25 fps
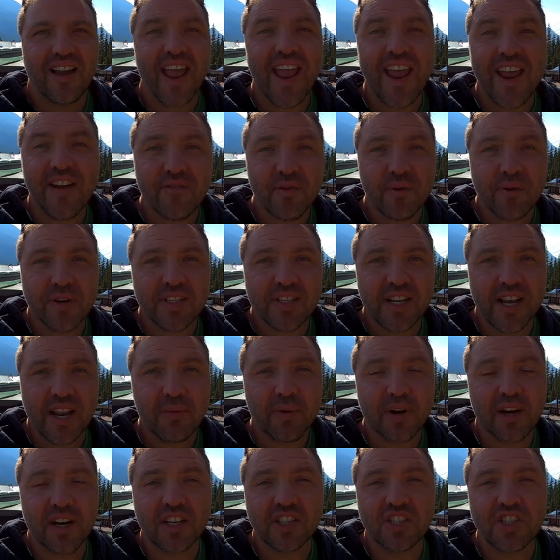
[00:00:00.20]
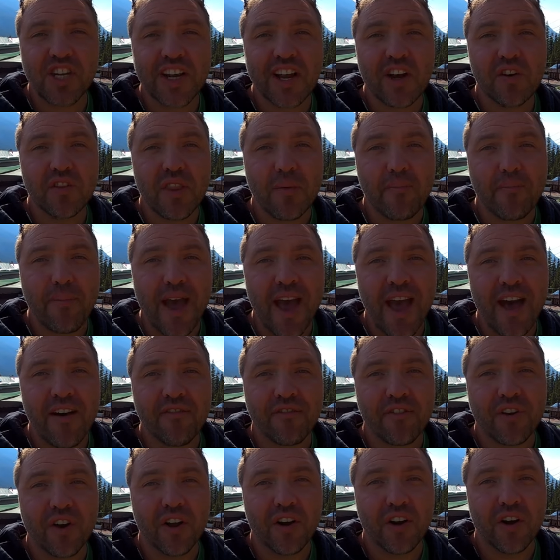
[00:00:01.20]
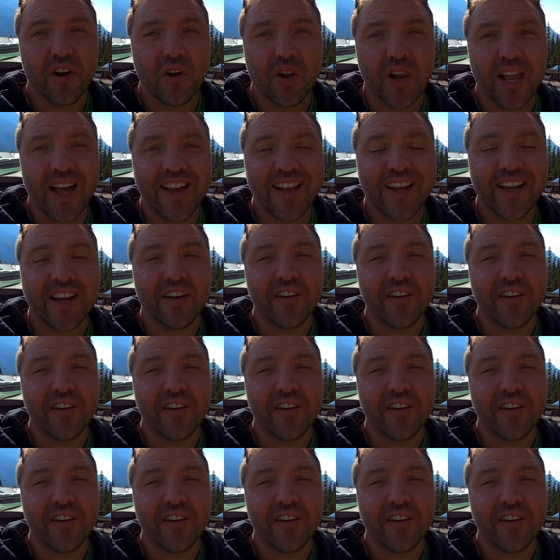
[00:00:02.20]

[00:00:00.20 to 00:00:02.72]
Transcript: Hey everyone, today we're going to check out the Banff Gondola